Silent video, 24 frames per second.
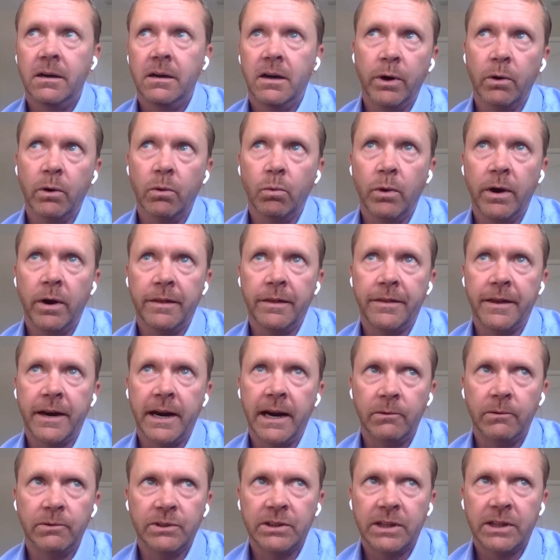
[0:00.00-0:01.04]
we were with, and
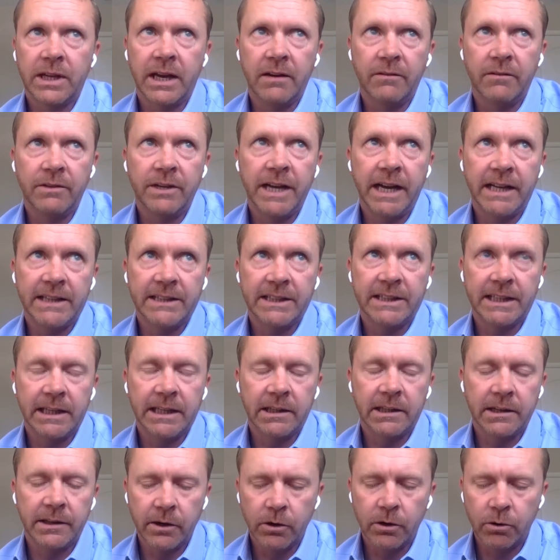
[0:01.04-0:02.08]
I was kind of guesting
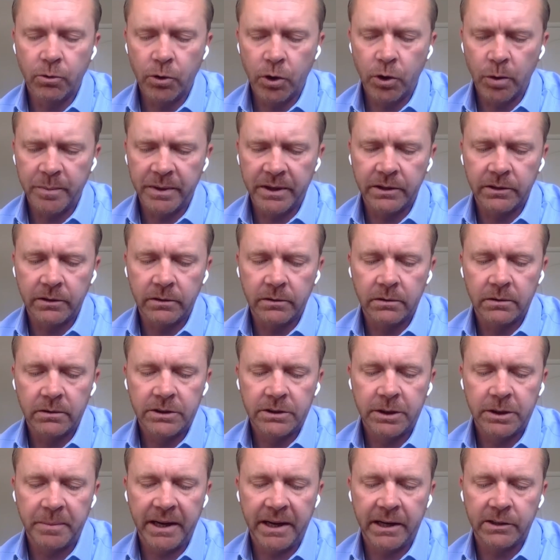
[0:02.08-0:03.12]
into their group. And
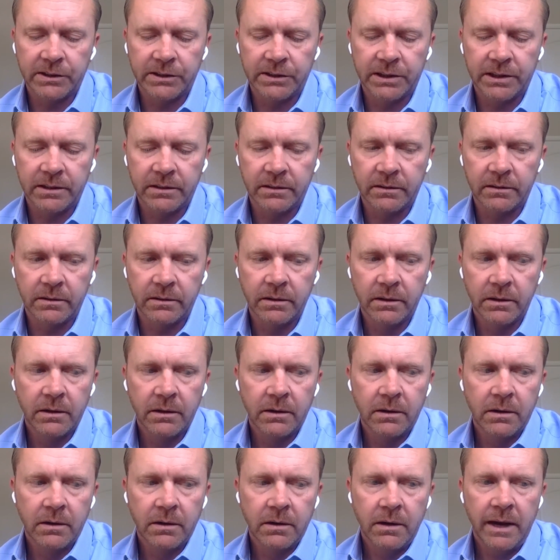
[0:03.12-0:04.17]
Chip Anderson
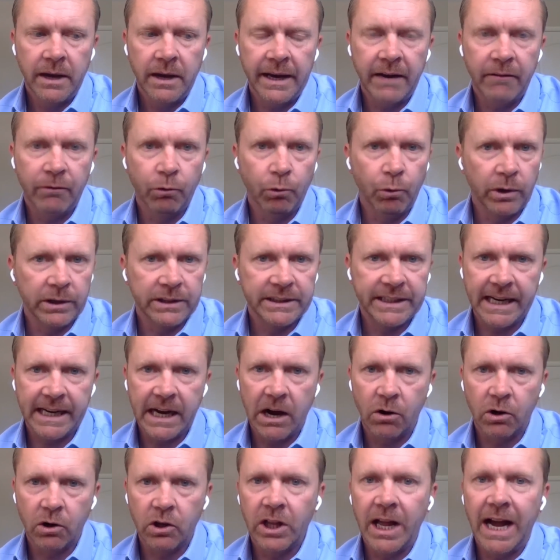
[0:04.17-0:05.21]
had everyone take
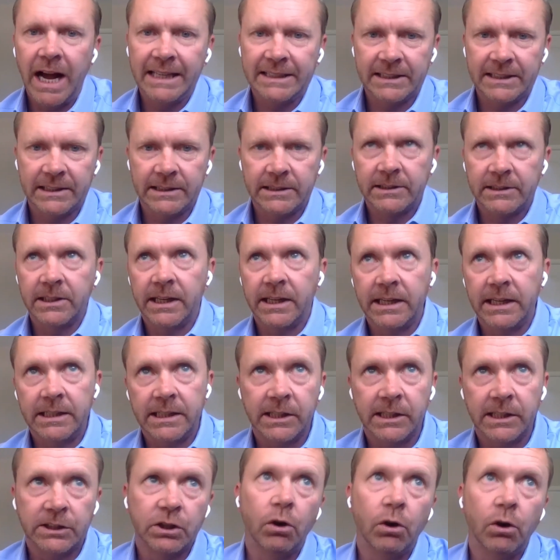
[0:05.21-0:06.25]
out glasses, and he
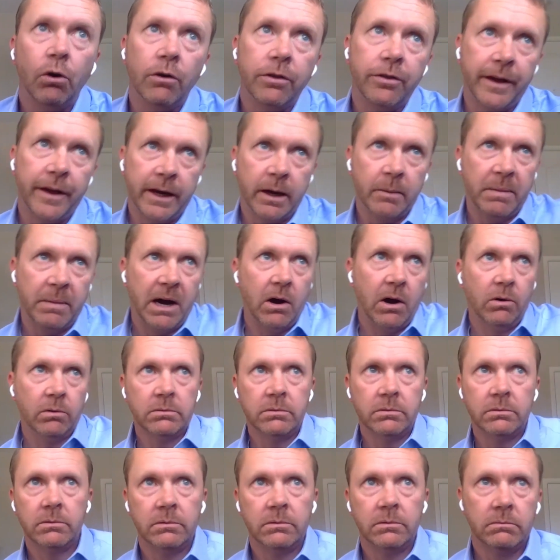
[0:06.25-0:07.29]
did this whole thing
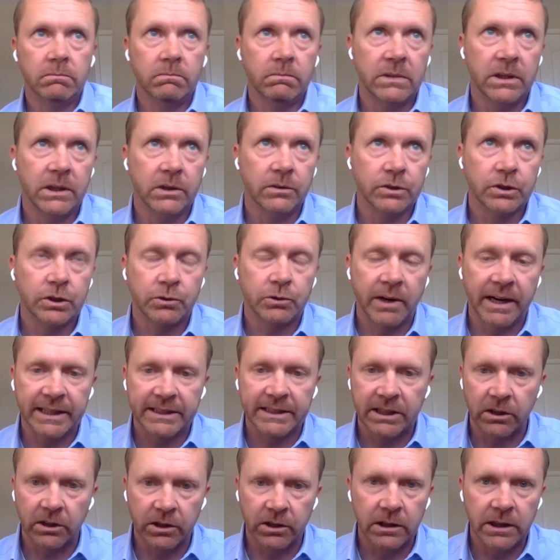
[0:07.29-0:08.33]
about,
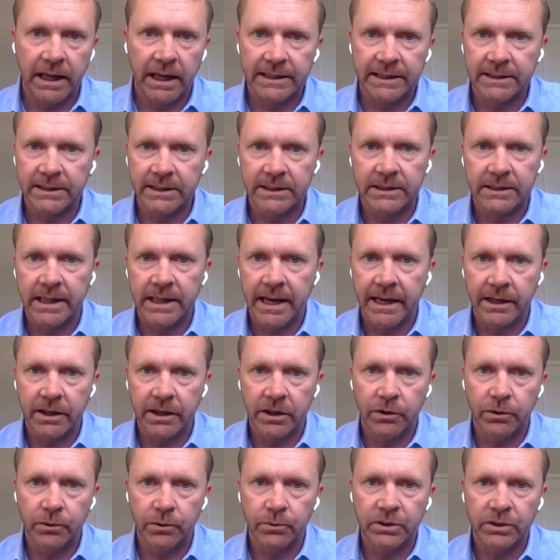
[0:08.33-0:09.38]
strengths are the lenses that
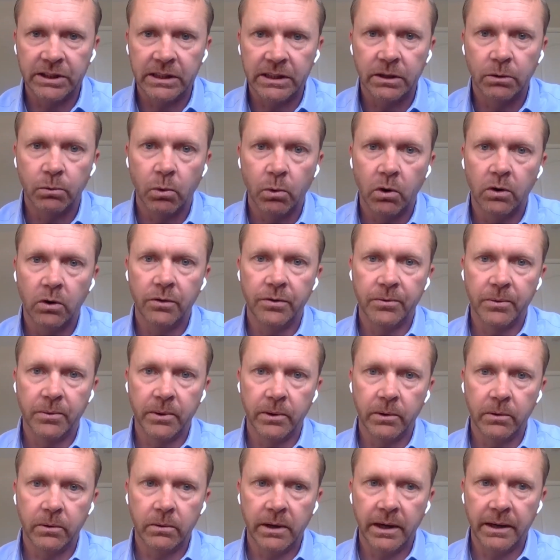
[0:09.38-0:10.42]
you see the world
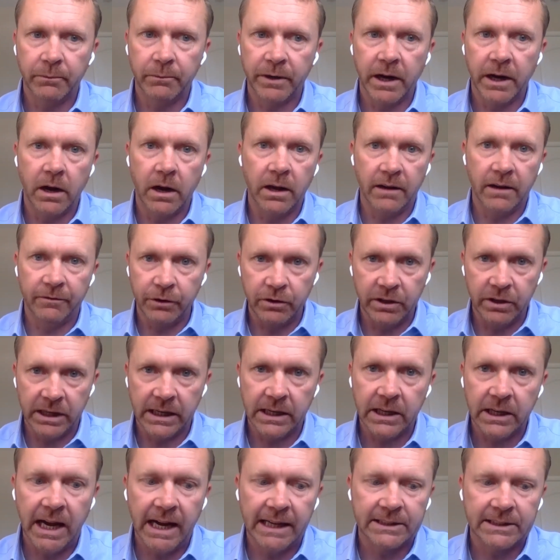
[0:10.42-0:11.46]
through, and we all have
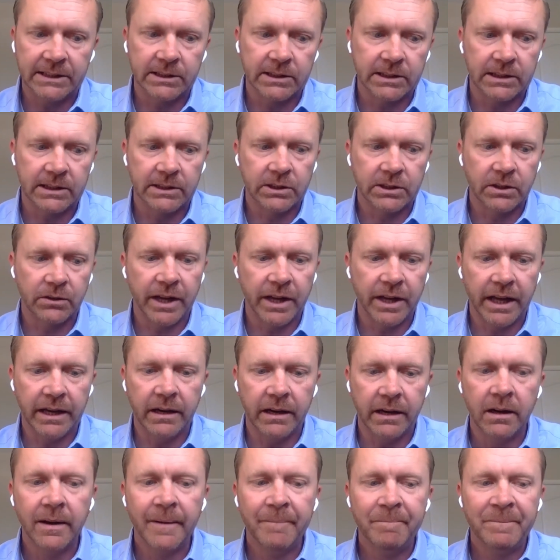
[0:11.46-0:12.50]
unique glasses. And so
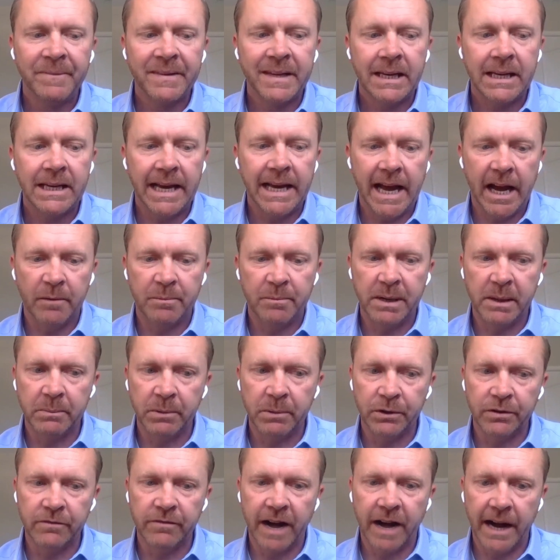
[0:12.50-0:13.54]
then he had
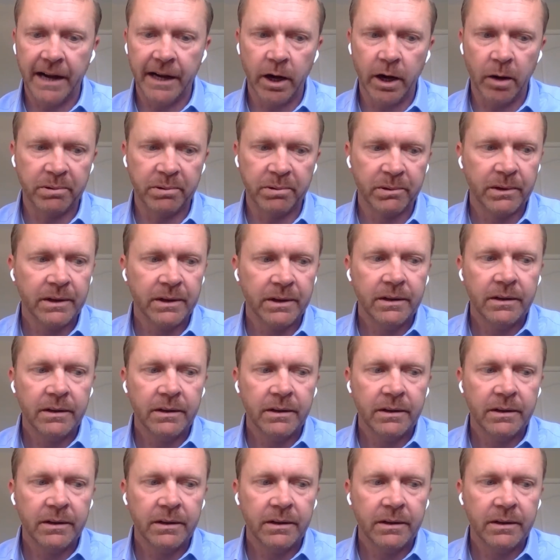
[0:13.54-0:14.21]
people divide up,